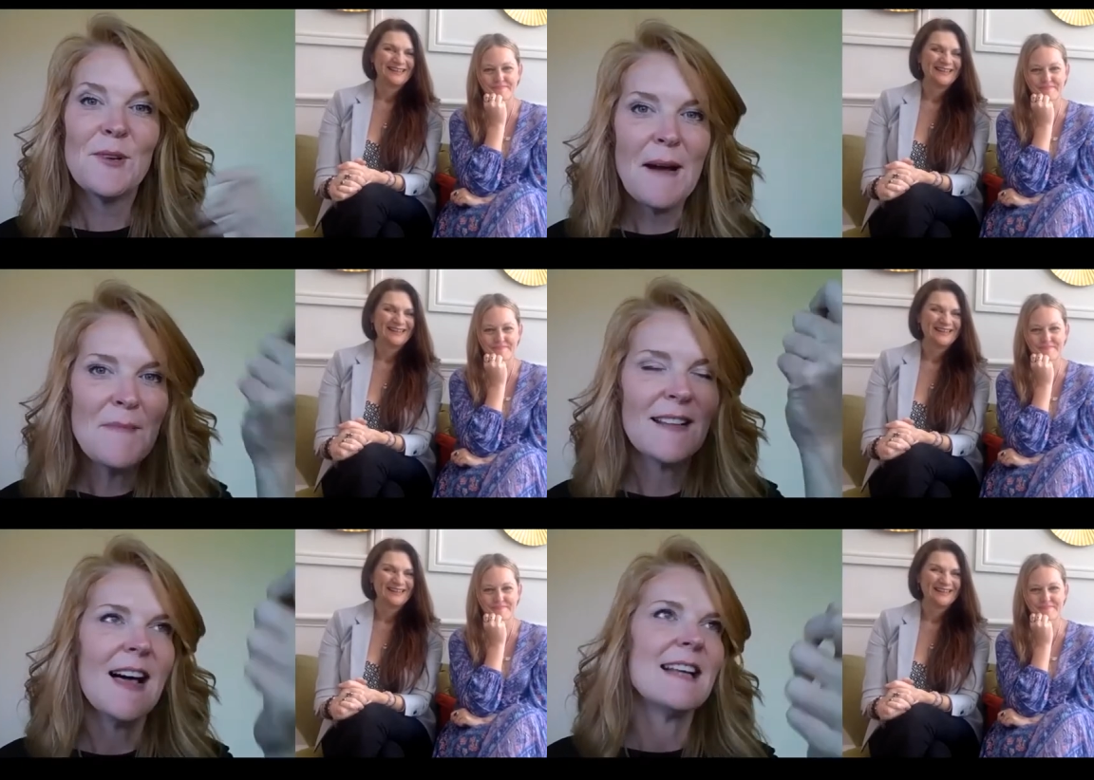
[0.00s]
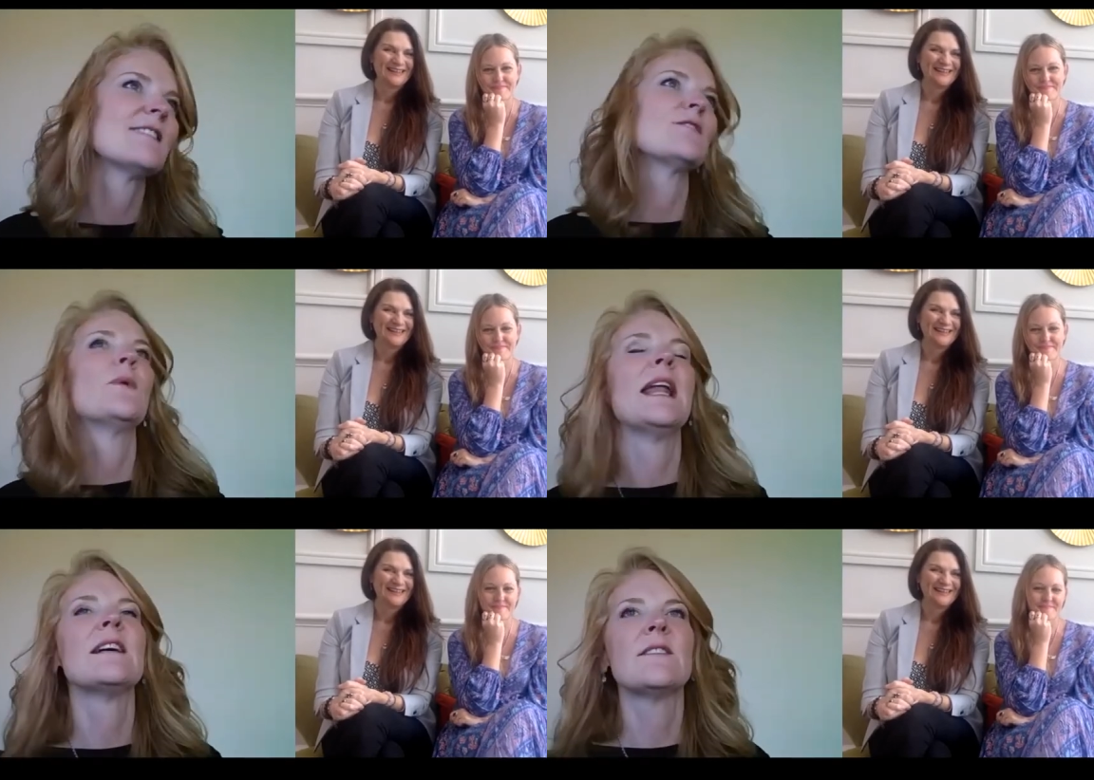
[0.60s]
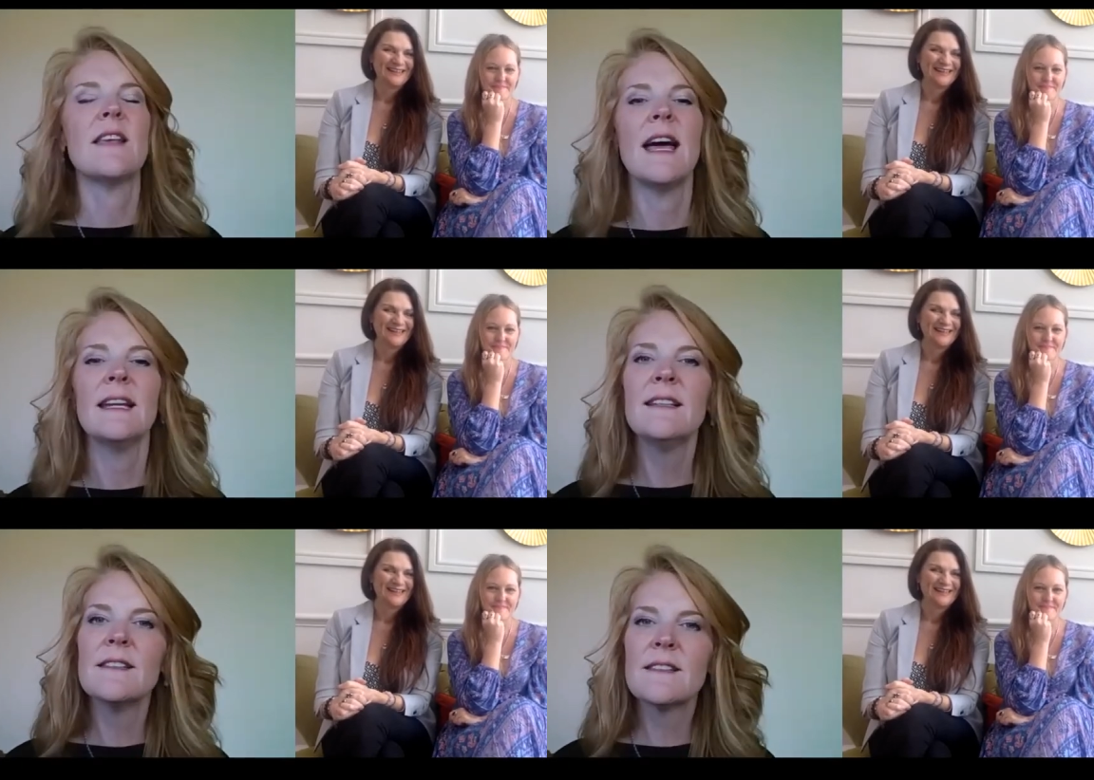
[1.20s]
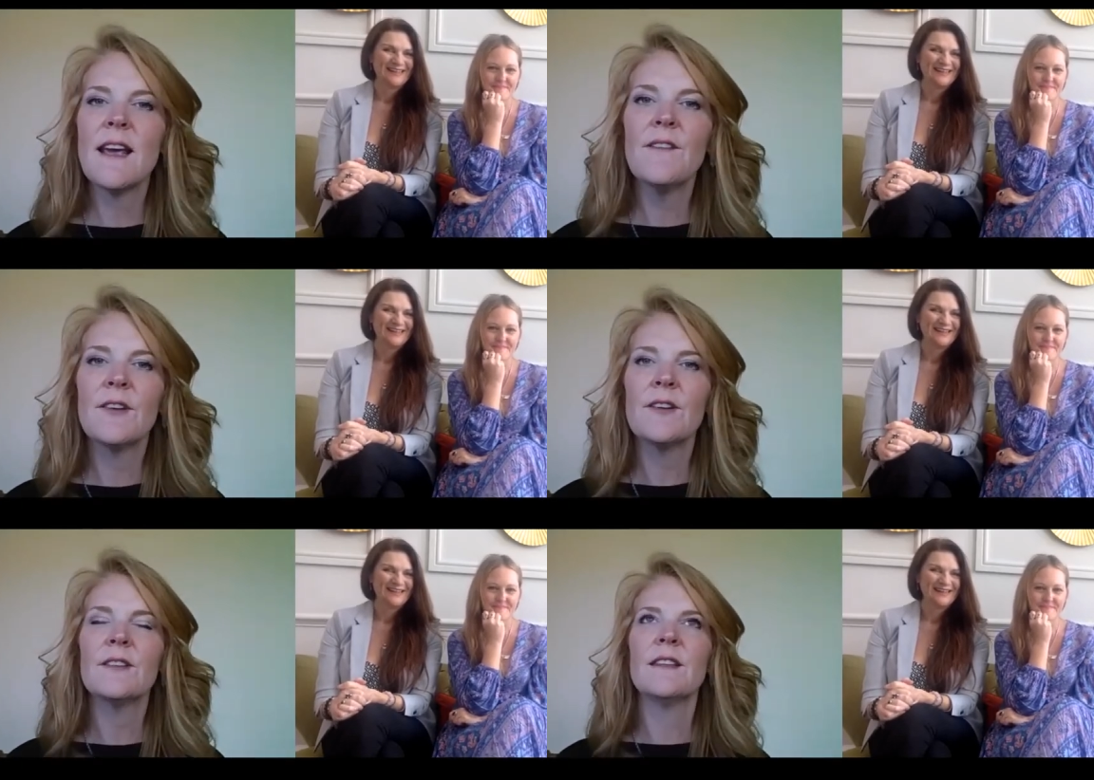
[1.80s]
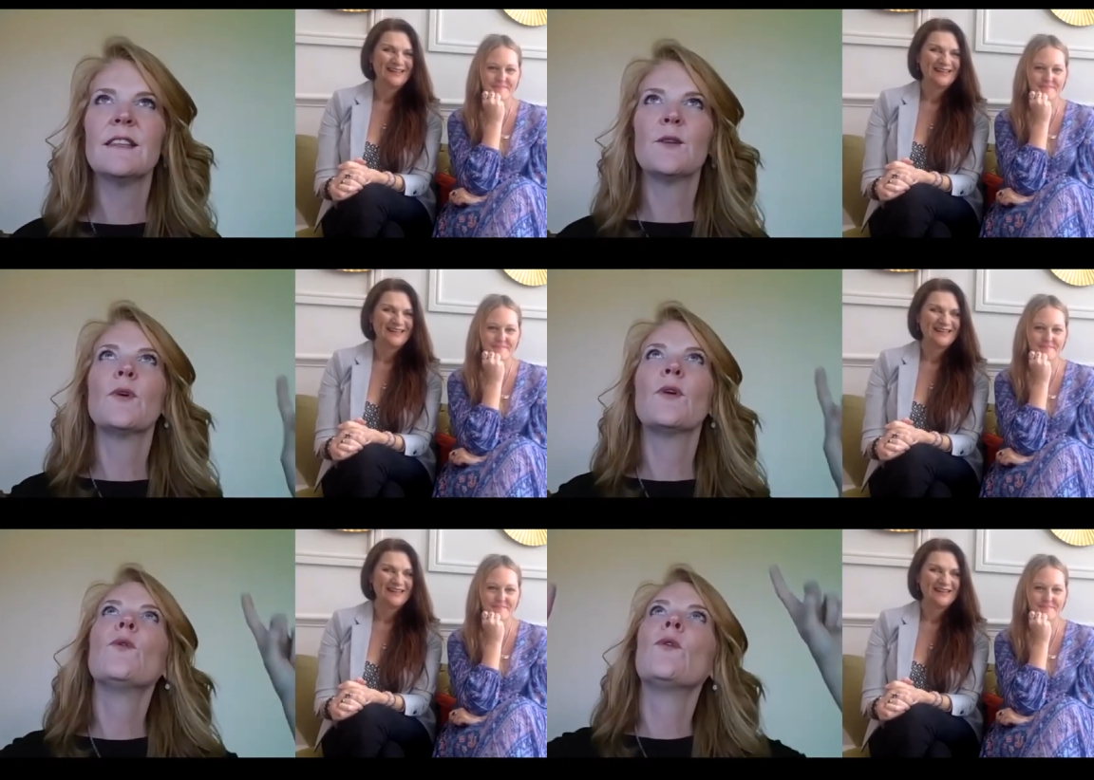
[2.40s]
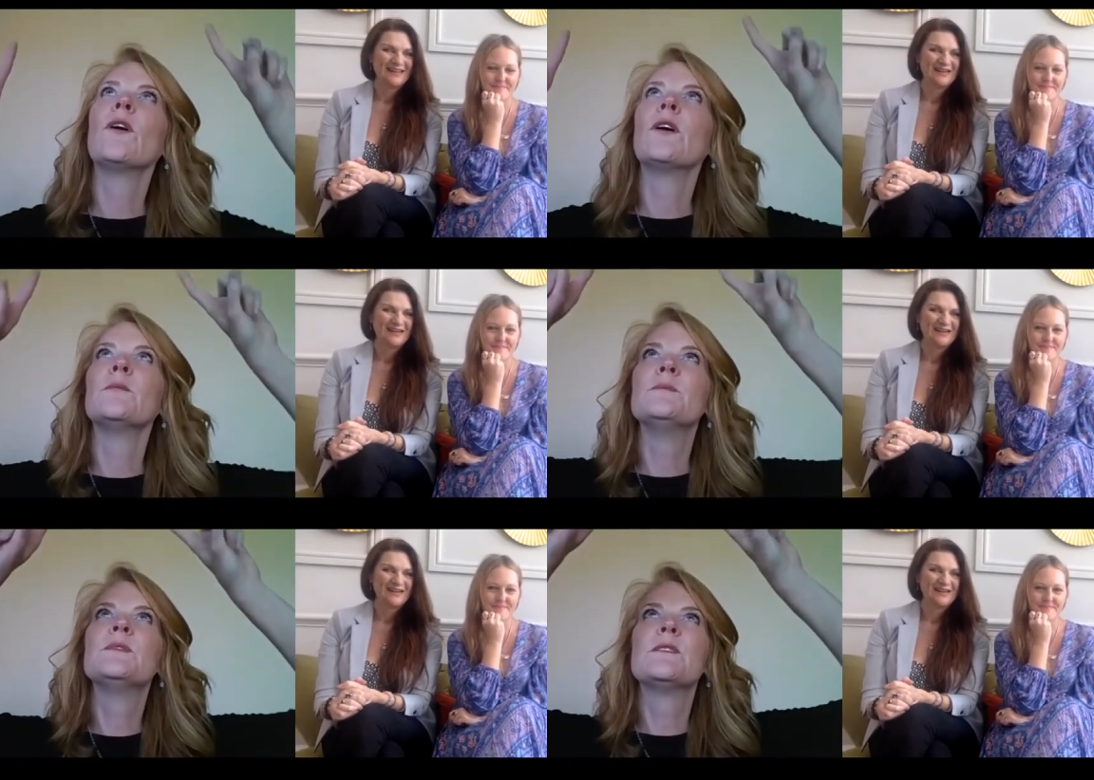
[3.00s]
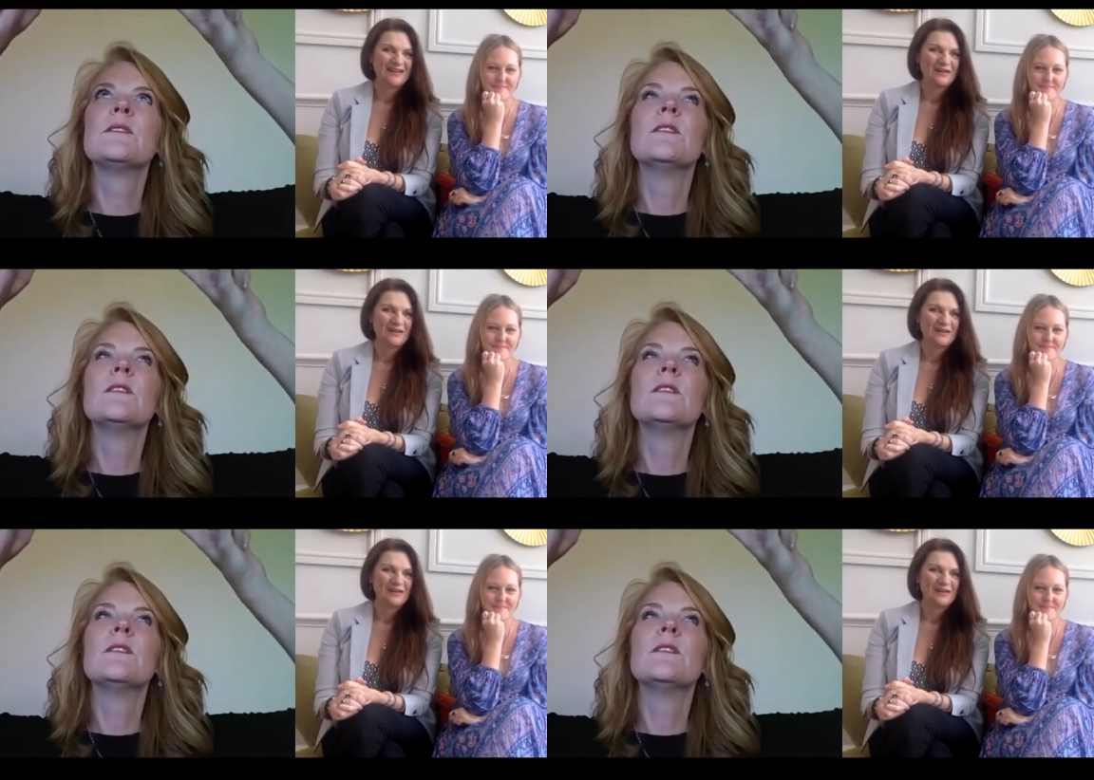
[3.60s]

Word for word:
Speaker 1: my glasses, went outside and discovered that there were orbs